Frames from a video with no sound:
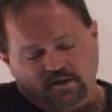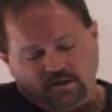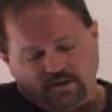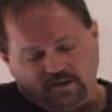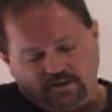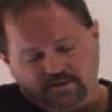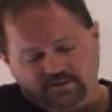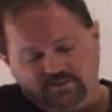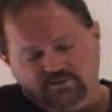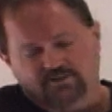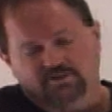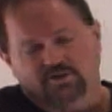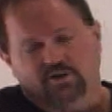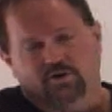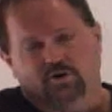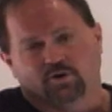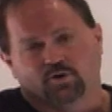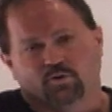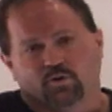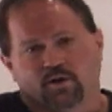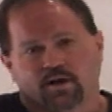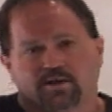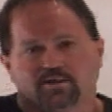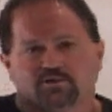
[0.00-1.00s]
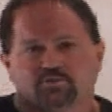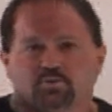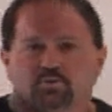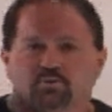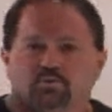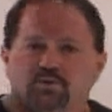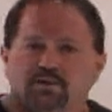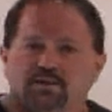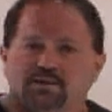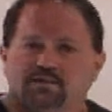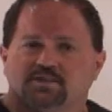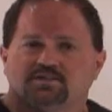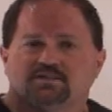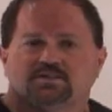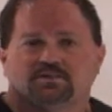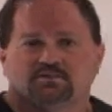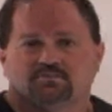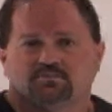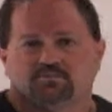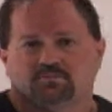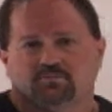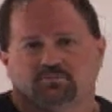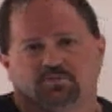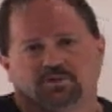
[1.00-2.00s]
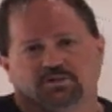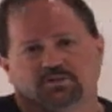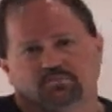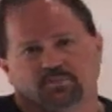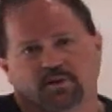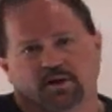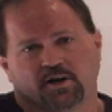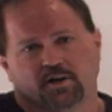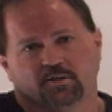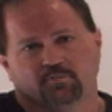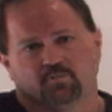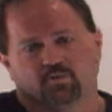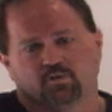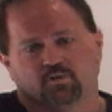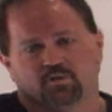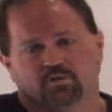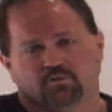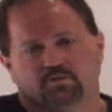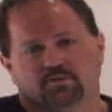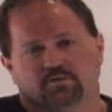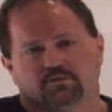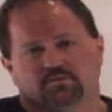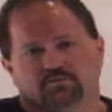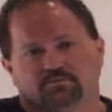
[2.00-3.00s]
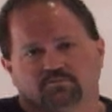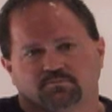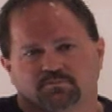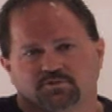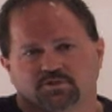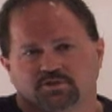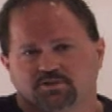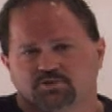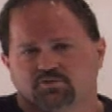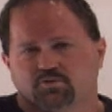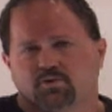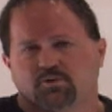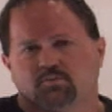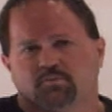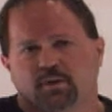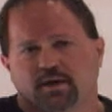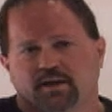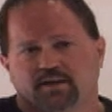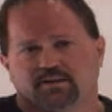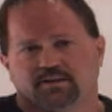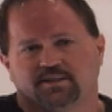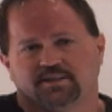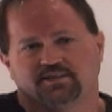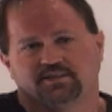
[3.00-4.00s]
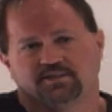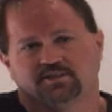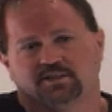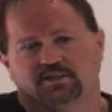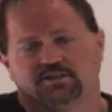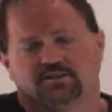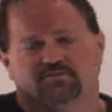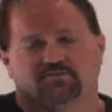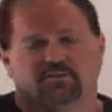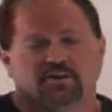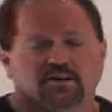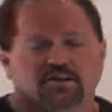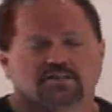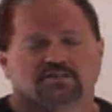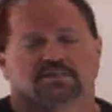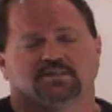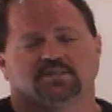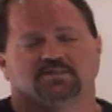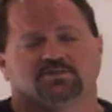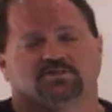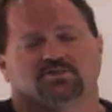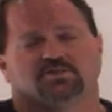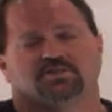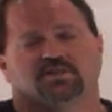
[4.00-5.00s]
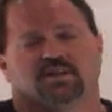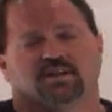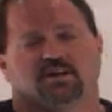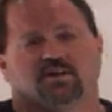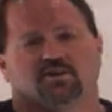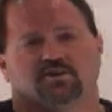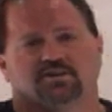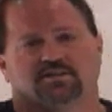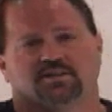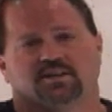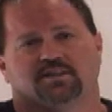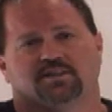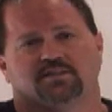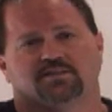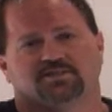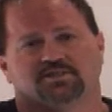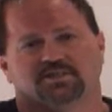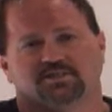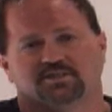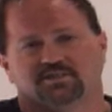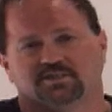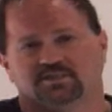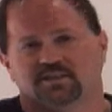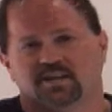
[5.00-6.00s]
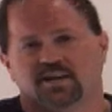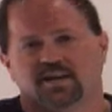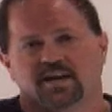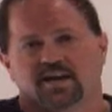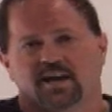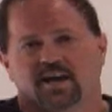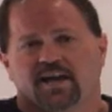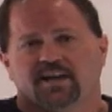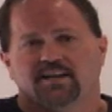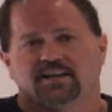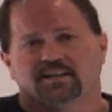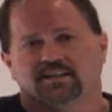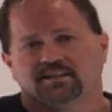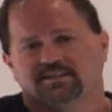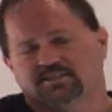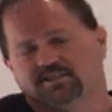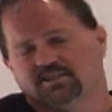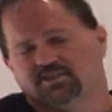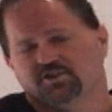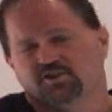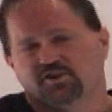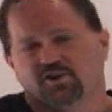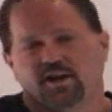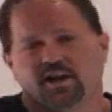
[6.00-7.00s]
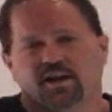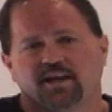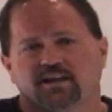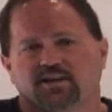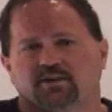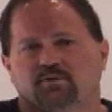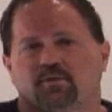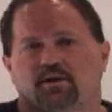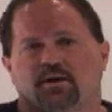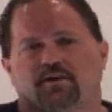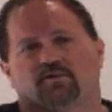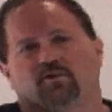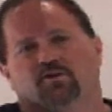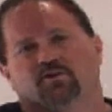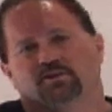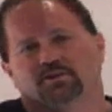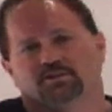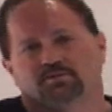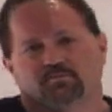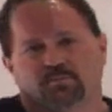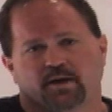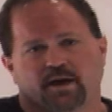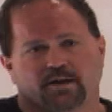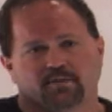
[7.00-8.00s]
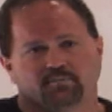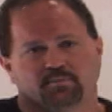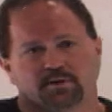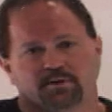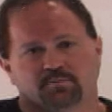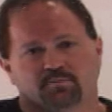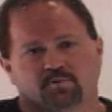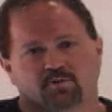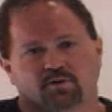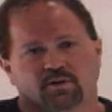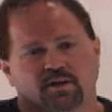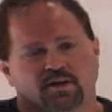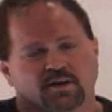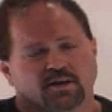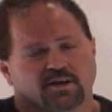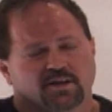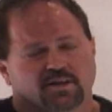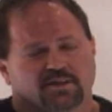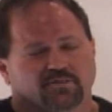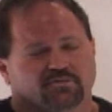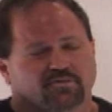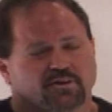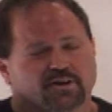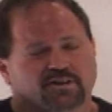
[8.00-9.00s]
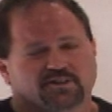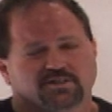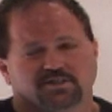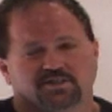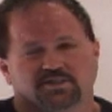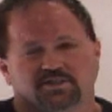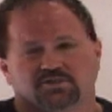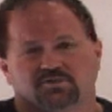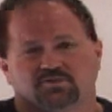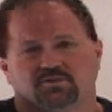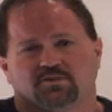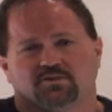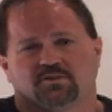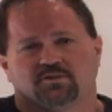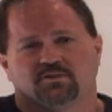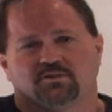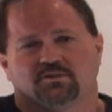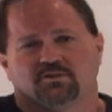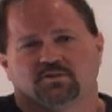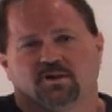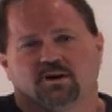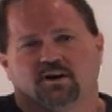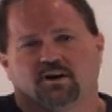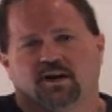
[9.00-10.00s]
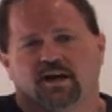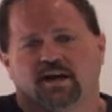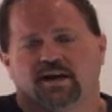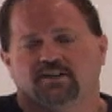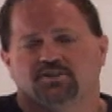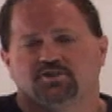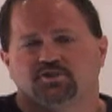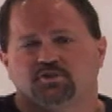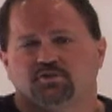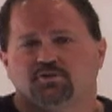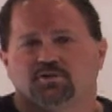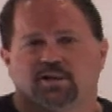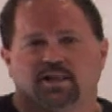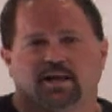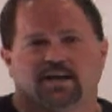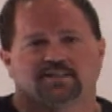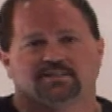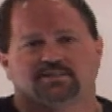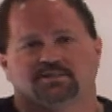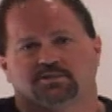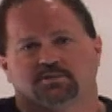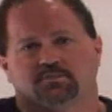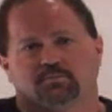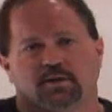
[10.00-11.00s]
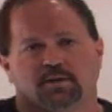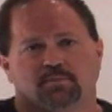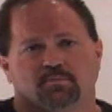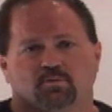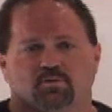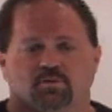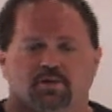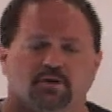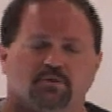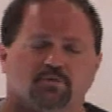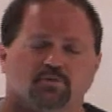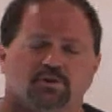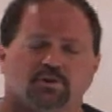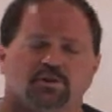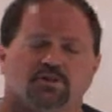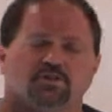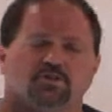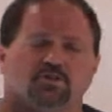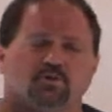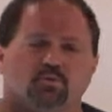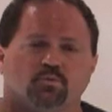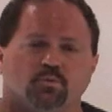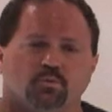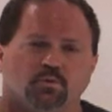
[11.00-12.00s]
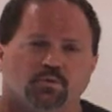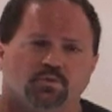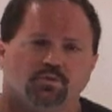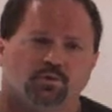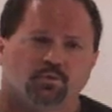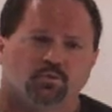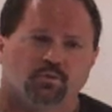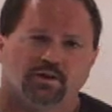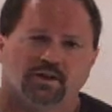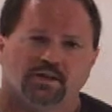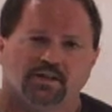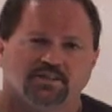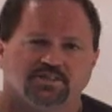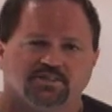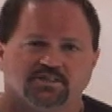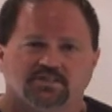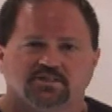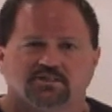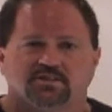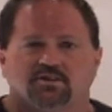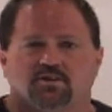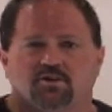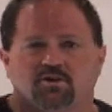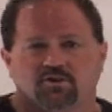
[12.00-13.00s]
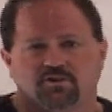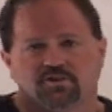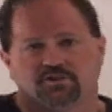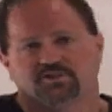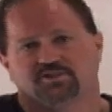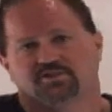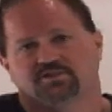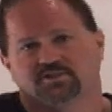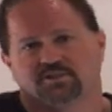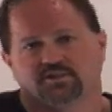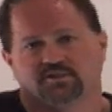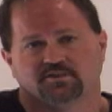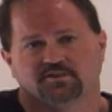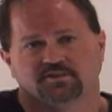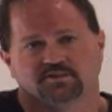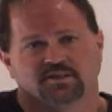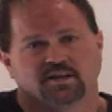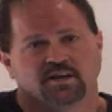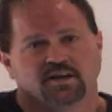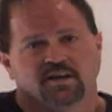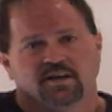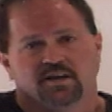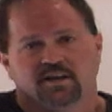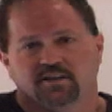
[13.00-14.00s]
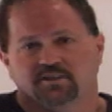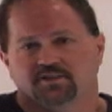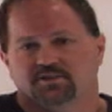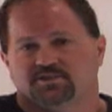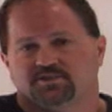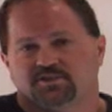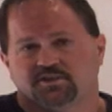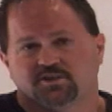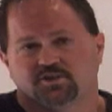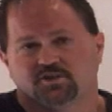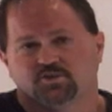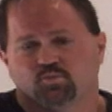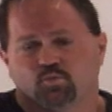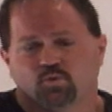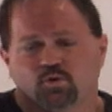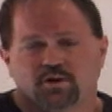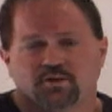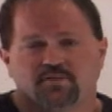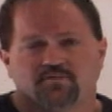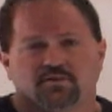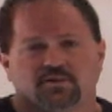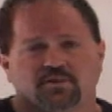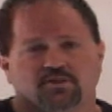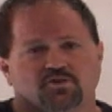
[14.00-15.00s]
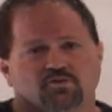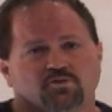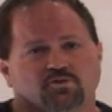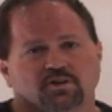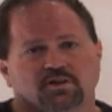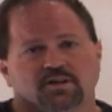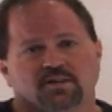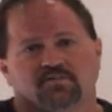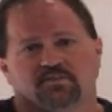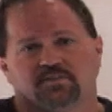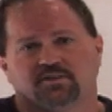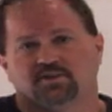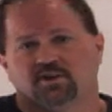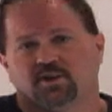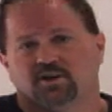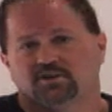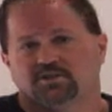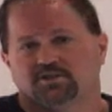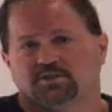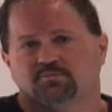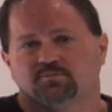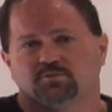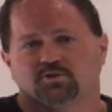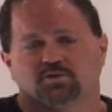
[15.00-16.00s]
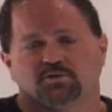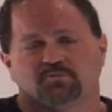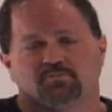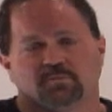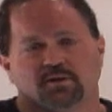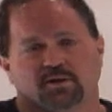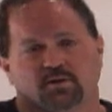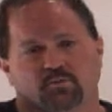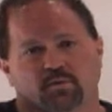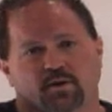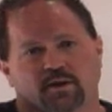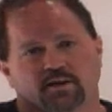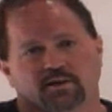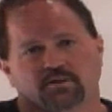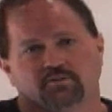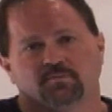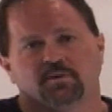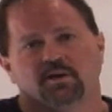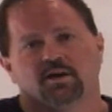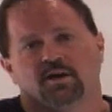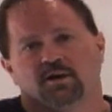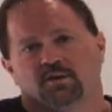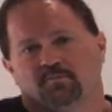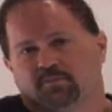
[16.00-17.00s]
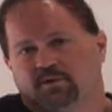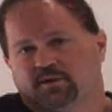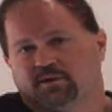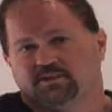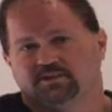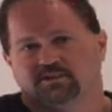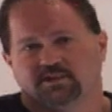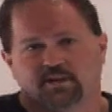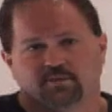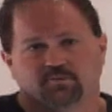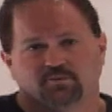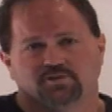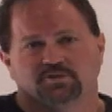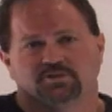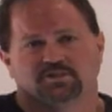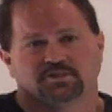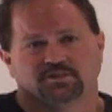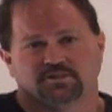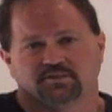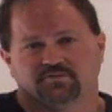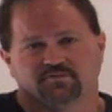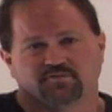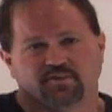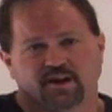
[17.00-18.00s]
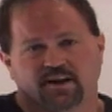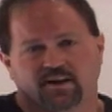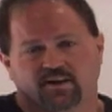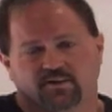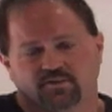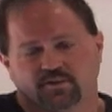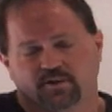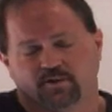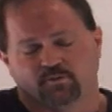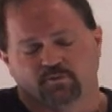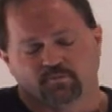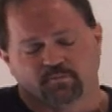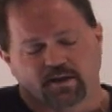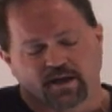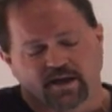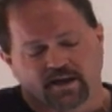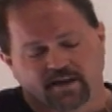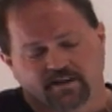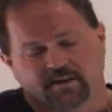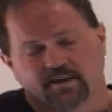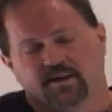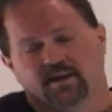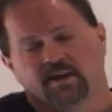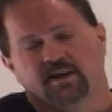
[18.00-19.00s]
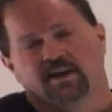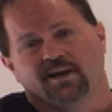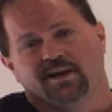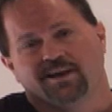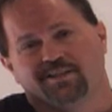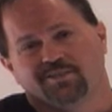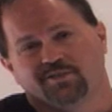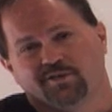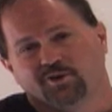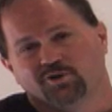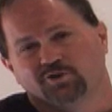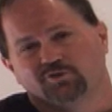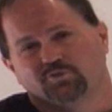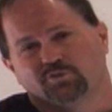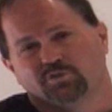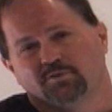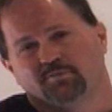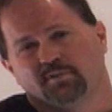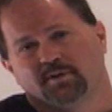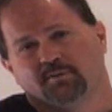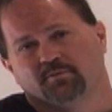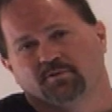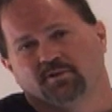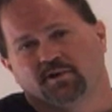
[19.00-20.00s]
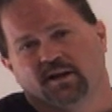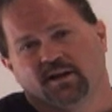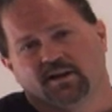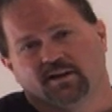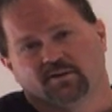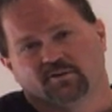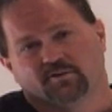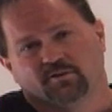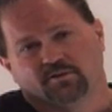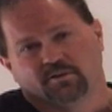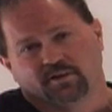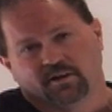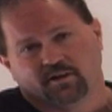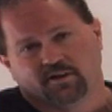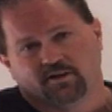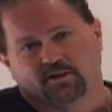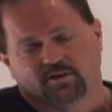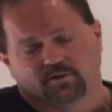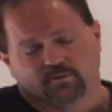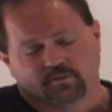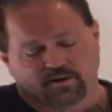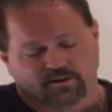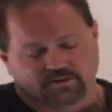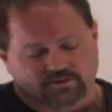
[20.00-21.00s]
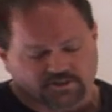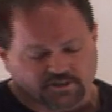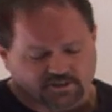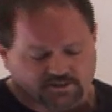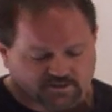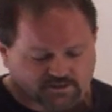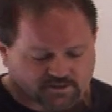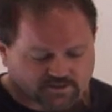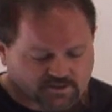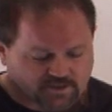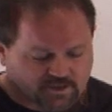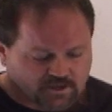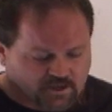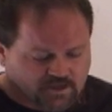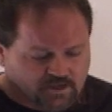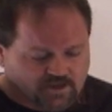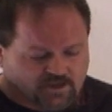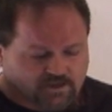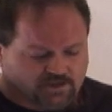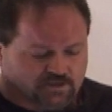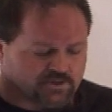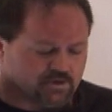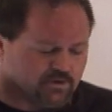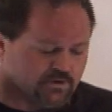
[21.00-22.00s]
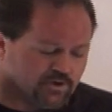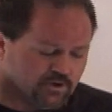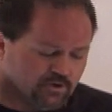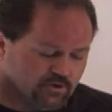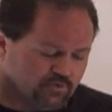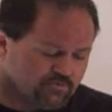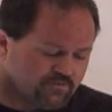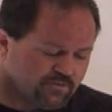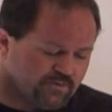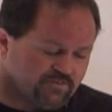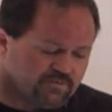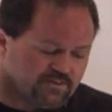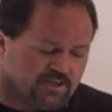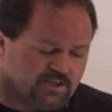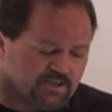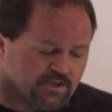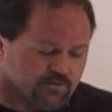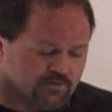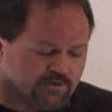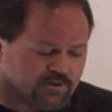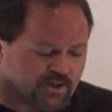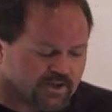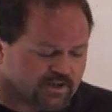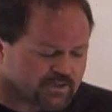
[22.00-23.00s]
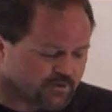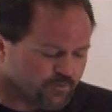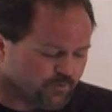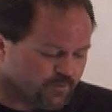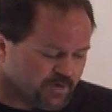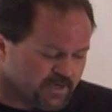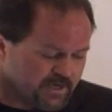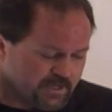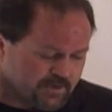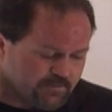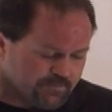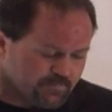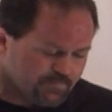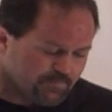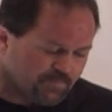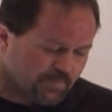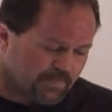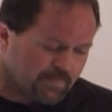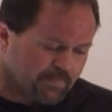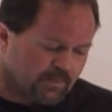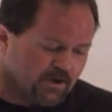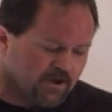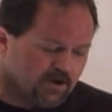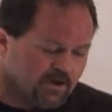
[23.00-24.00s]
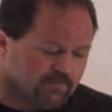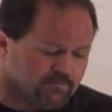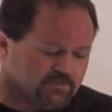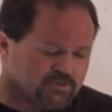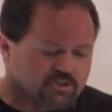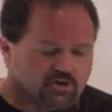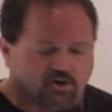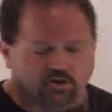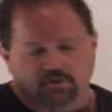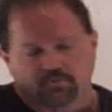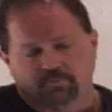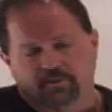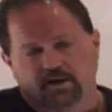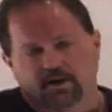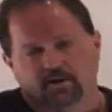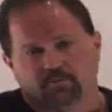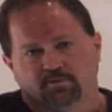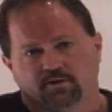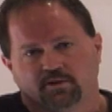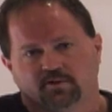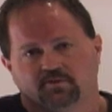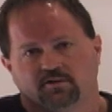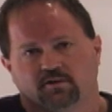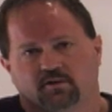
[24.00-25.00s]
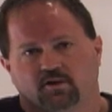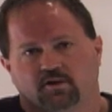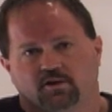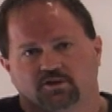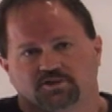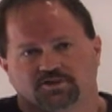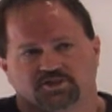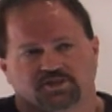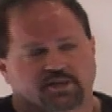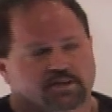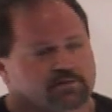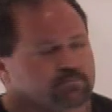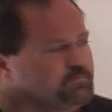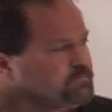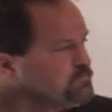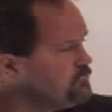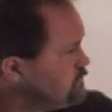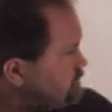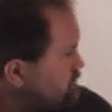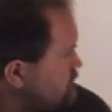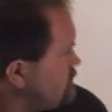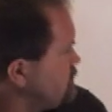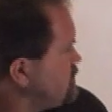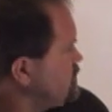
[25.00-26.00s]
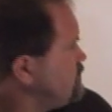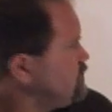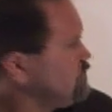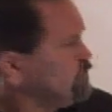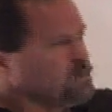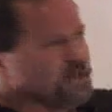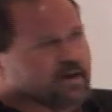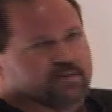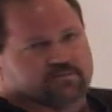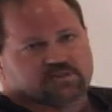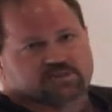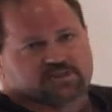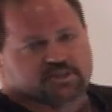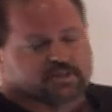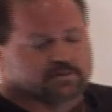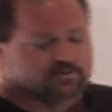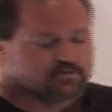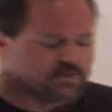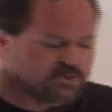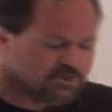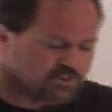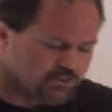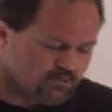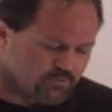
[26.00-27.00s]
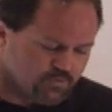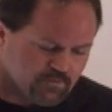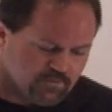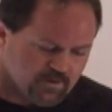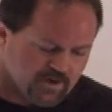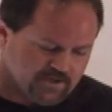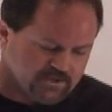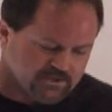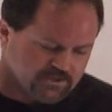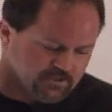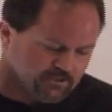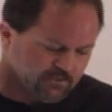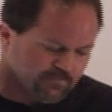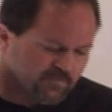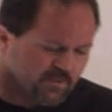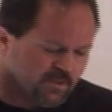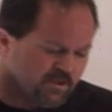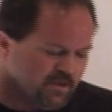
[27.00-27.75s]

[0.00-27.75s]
And so as we read this parable, just sort of pay attention that the Pharisees are telling Jesus, hey, listen, you're hanging around all these bad people. The Pharisees had two classes of people. They were either the religious or the sinners. And the sinners you couldn't even touch them, couldn't be around them, because they were just defiled, they were bad. And those were the people that hung around Jesus. So in Luke 15, I would like to read it. It's called the Parable of the Lost Sheep. We have a sheep, just to remind you.